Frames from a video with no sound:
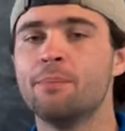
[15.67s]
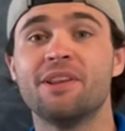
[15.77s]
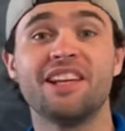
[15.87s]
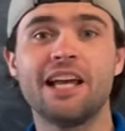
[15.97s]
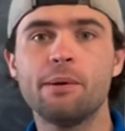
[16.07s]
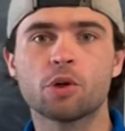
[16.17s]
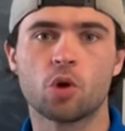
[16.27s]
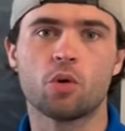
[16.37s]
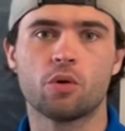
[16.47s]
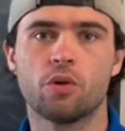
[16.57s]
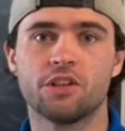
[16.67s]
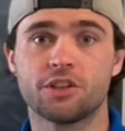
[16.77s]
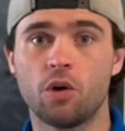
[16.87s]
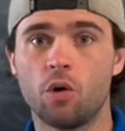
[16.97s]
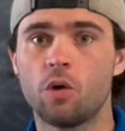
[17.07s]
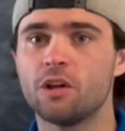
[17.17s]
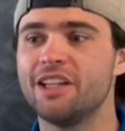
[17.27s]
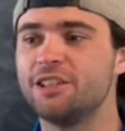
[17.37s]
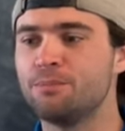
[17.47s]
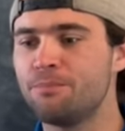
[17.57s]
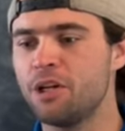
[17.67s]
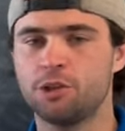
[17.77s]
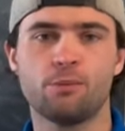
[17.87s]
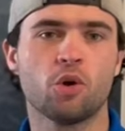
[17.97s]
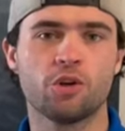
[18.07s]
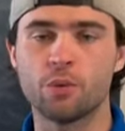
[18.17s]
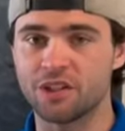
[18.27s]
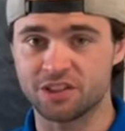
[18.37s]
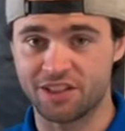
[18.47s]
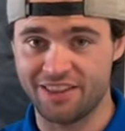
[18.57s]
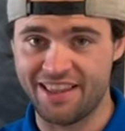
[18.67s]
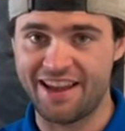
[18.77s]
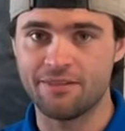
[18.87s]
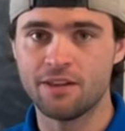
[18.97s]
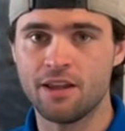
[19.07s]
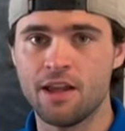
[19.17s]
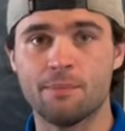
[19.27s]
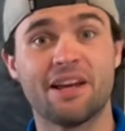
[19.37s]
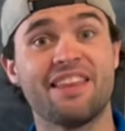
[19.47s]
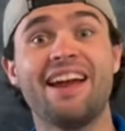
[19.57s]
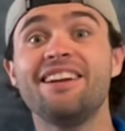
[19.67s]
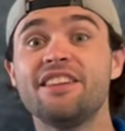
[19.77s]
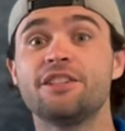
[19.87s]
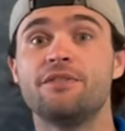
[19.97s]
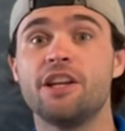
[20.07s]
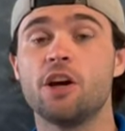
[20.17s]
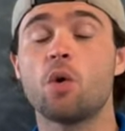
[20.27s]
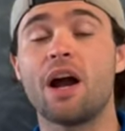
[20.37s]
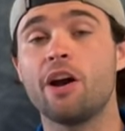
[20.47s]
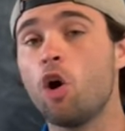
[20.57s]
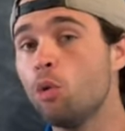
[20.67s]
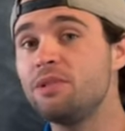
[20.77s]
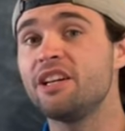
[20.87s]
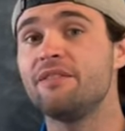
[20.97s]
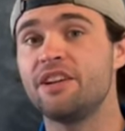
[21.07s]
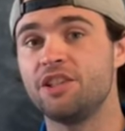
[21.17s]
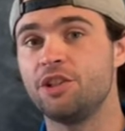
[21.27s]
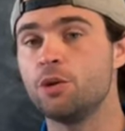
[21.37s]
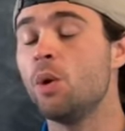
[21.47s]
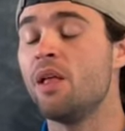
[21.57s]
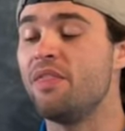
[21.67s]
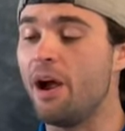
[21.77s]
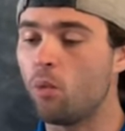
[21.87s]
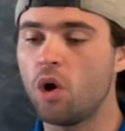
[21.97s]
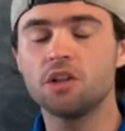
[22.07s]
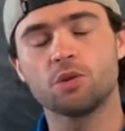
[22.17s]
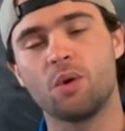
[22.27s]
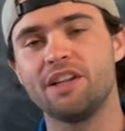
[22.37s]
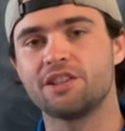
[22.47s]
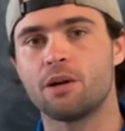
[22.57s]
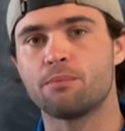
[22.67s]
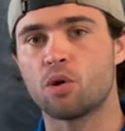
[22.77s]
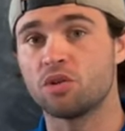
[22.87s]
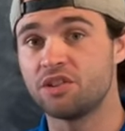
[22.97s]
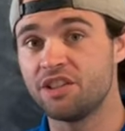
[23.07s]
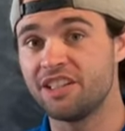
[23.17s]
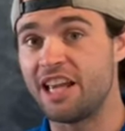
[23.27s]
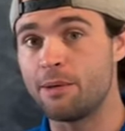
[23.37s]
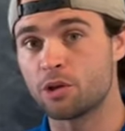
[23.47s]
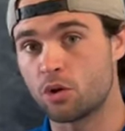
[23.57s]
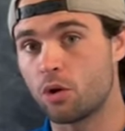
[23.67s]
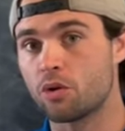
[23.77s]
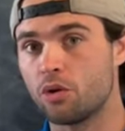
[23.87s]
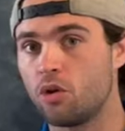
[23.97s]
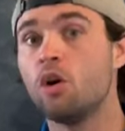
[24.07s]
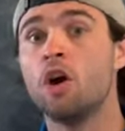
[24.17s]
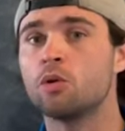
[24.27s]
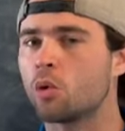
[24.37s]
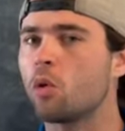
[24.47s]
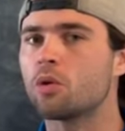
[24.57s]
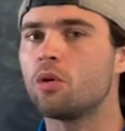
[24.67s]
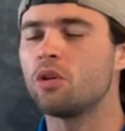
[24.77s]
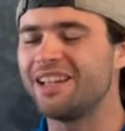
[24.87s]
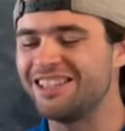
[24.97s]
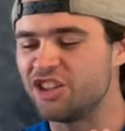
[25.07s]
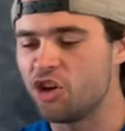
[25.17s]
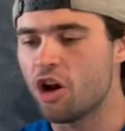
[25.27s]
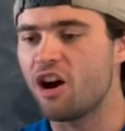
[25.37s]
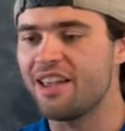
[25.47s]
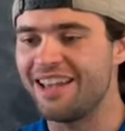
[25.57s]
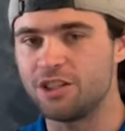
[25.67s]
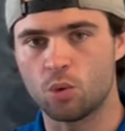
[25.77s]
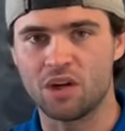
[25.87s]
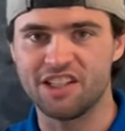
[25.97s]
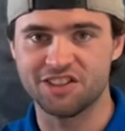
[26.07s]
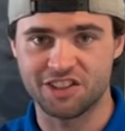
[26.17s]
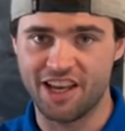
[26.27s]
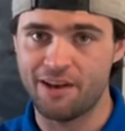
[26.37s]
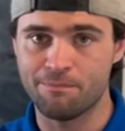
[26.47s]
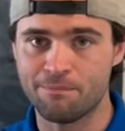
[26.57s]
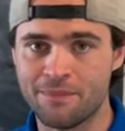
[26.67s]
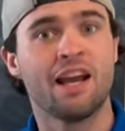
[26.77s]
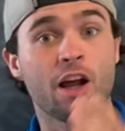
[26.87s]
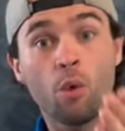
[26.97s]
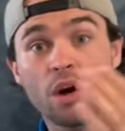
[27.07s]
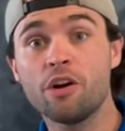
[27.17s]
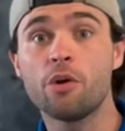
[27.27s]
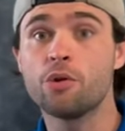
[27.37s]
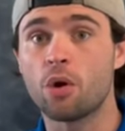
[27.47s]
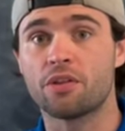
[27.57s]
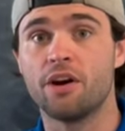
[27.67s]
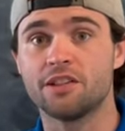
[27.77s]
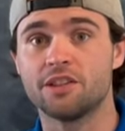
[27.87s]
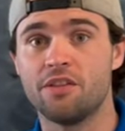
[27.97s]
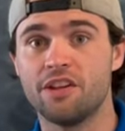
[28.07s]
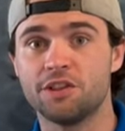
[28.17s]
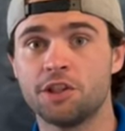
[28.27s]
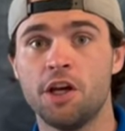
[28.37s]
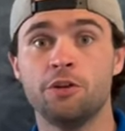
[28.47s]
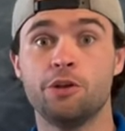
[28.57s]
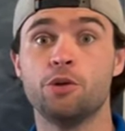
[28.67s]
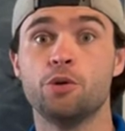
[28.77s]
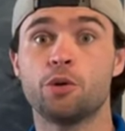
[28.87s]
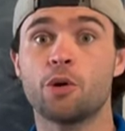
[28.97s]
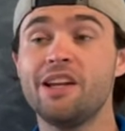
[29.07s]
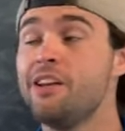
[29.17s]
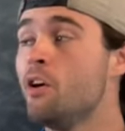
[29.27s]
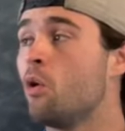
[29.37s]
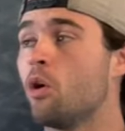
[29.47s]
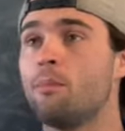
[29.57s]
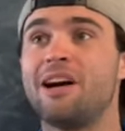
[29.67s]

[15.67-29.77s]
but the game of Crokinole as a whole is much more nuanced than that. And by the end of this video, I hope to convince you that while 20s are important to the game of Crokinole, Crokinole is not a 20s game. And I want to know your thoughts on this. Do you agree, or am